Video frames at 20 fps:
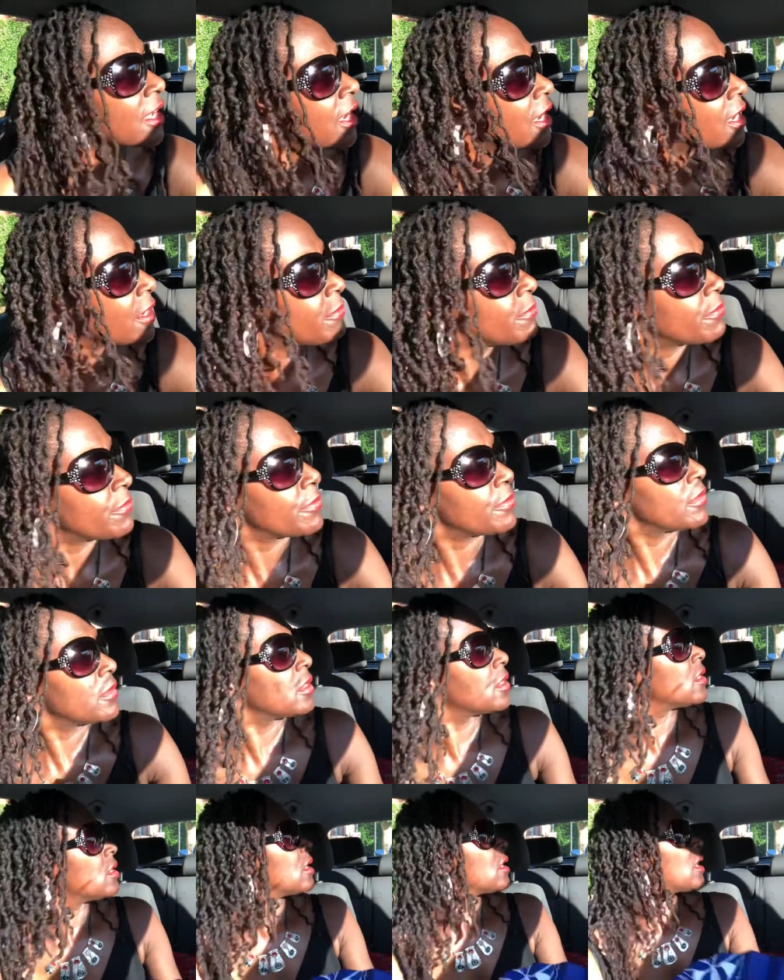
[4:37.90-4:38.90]
time
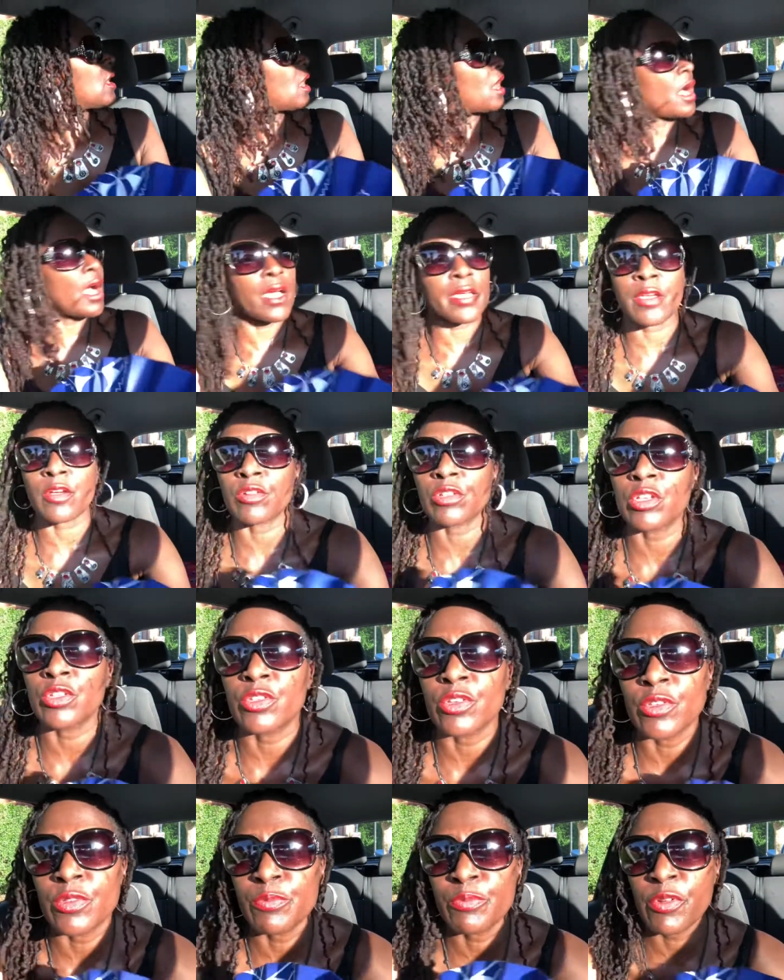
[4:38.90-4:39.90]
I got it
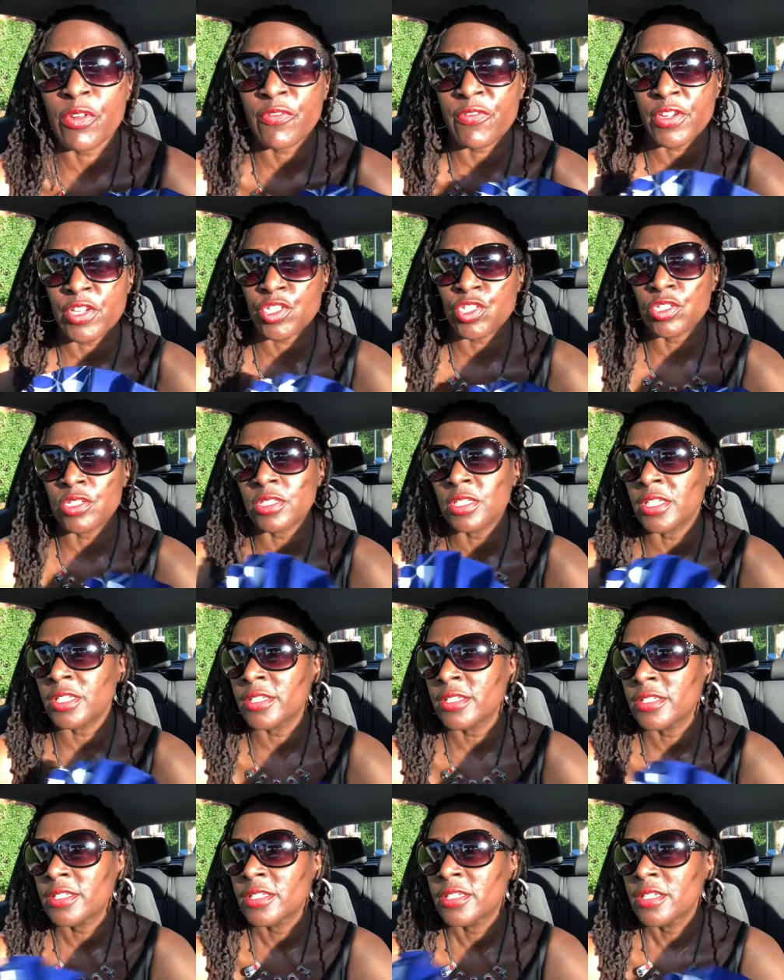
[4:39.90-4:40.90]
done
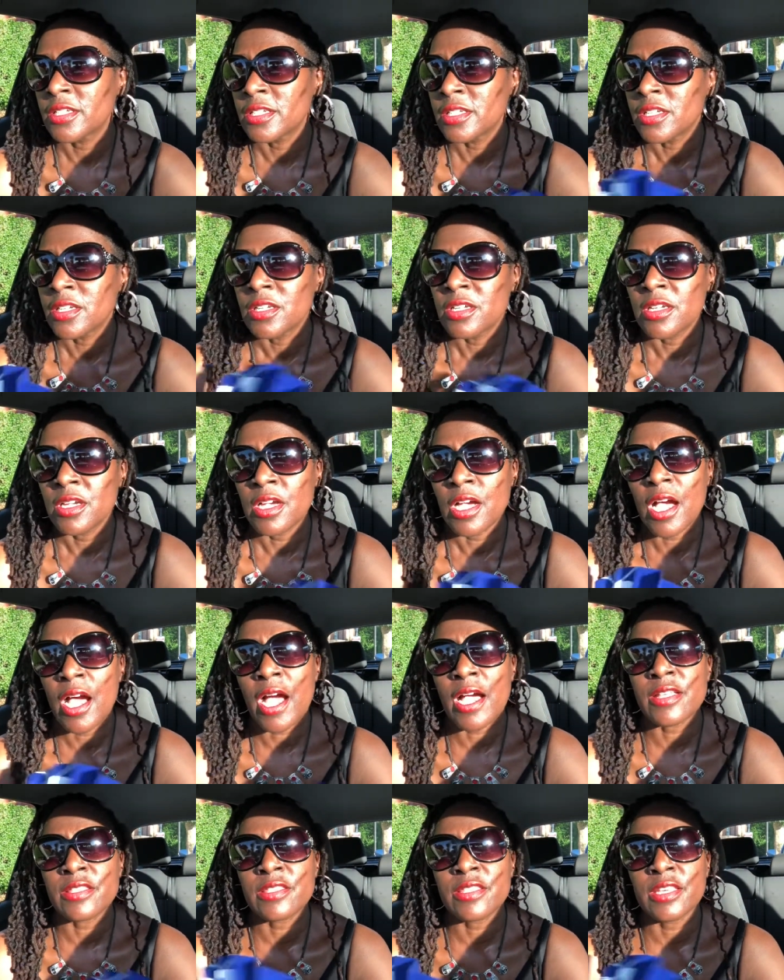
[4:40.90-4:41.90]
professionally
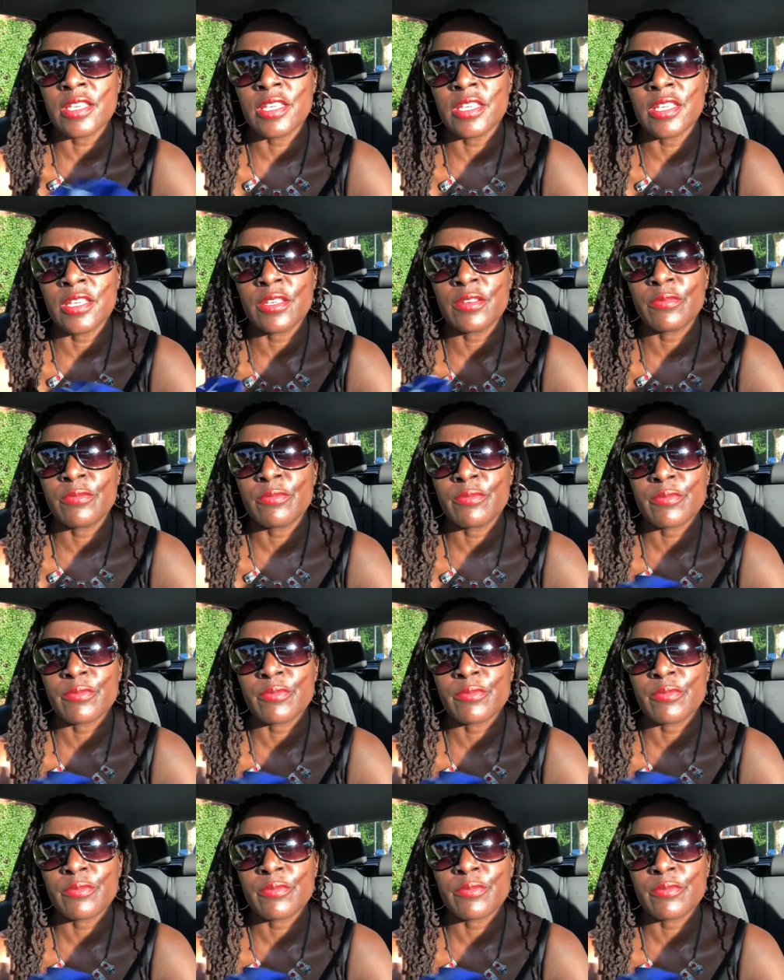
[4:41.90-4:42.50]
at the